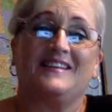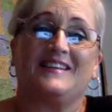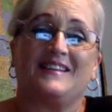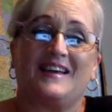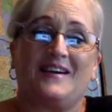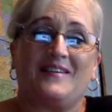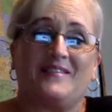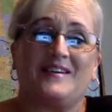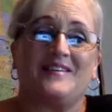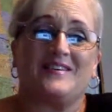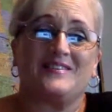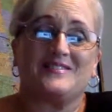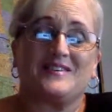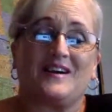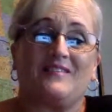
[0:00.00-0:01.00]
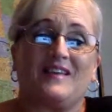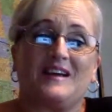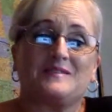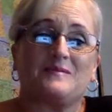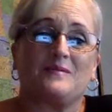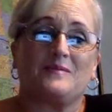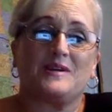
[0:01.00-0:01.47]
And that way you can travel.
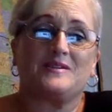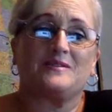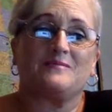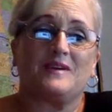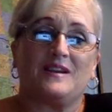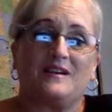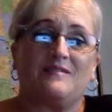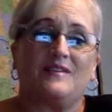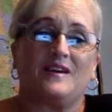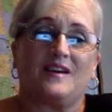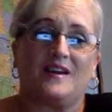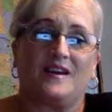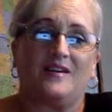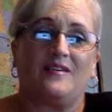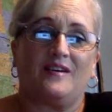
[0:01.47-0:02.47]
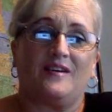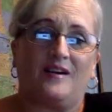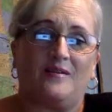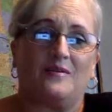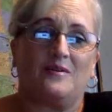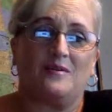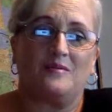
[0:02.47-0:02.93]
That's what we do. We leave it here at
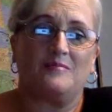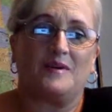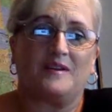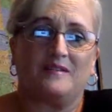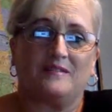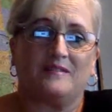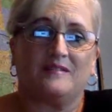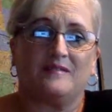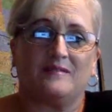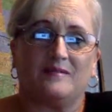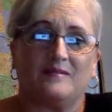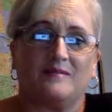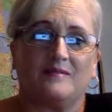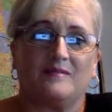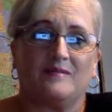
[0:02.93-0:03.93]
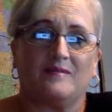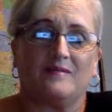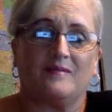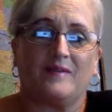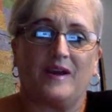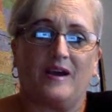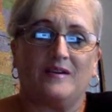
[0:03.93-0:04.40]
home, and
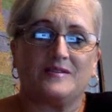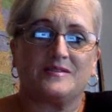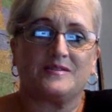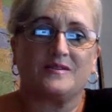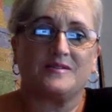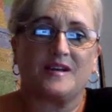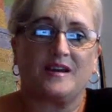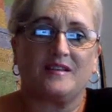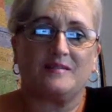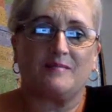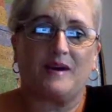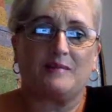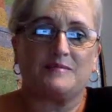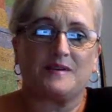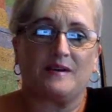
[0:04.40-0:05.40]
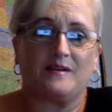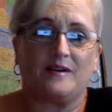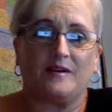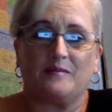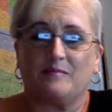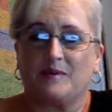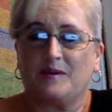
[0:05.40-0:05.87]
we also take the maps on
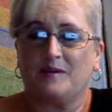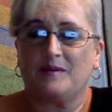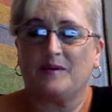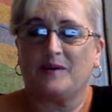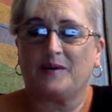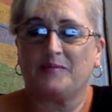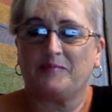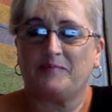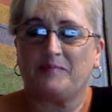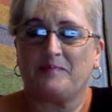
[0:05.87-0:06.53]
our computer.